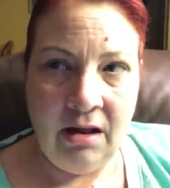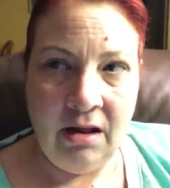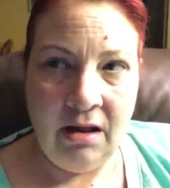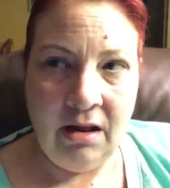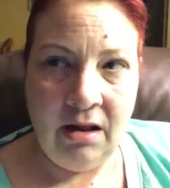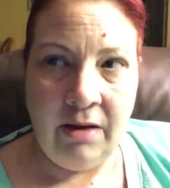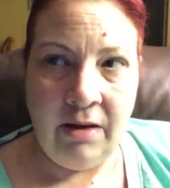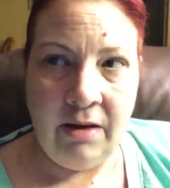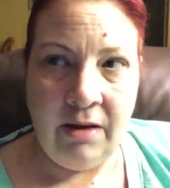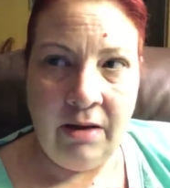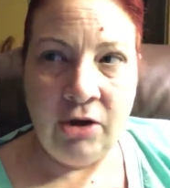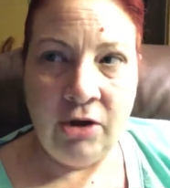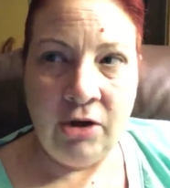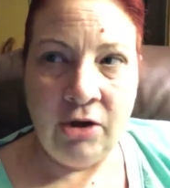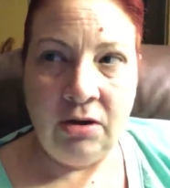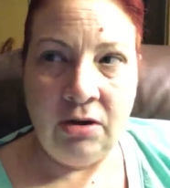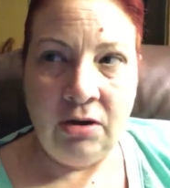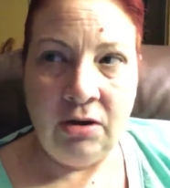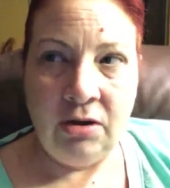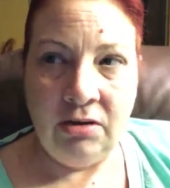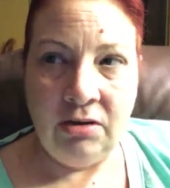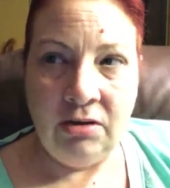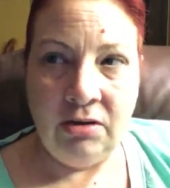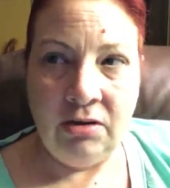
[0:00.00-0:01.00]
um,
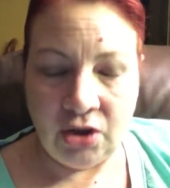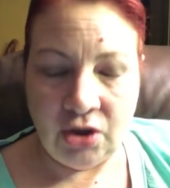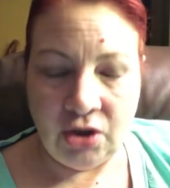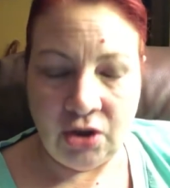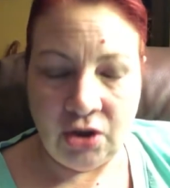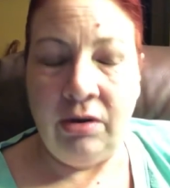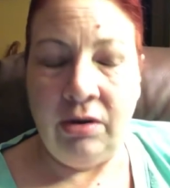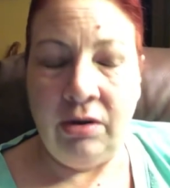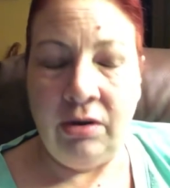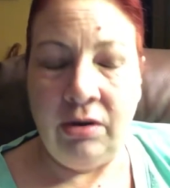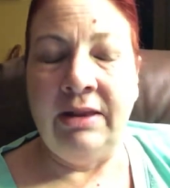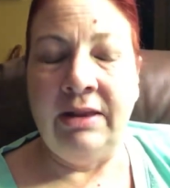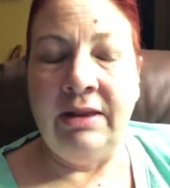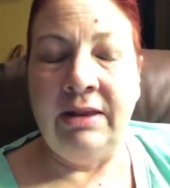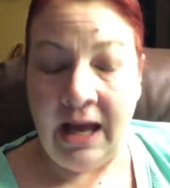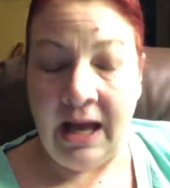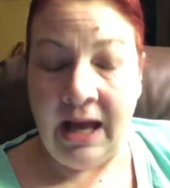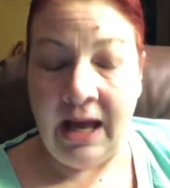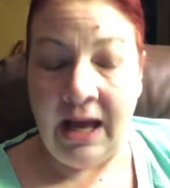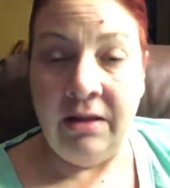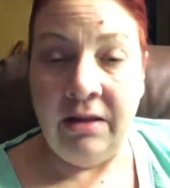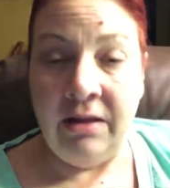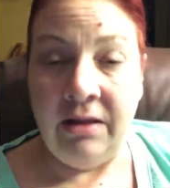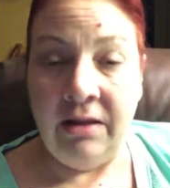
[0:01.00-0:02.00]
showed at the
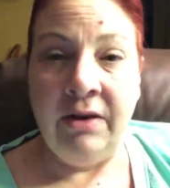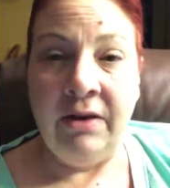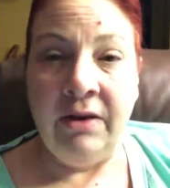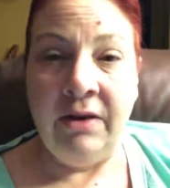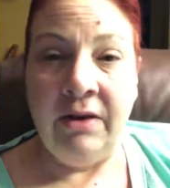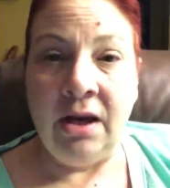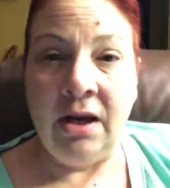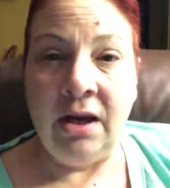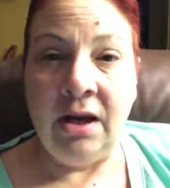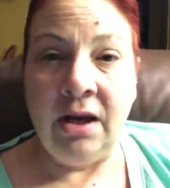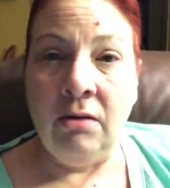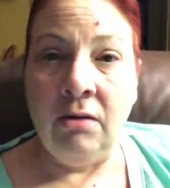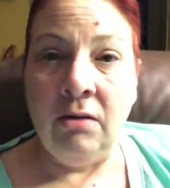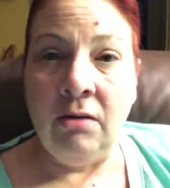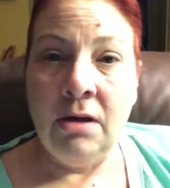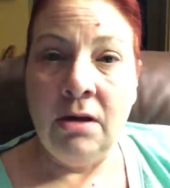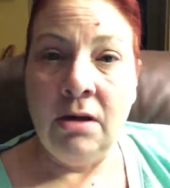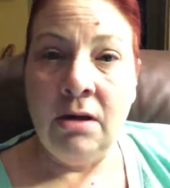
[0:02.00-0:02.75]
end of the video.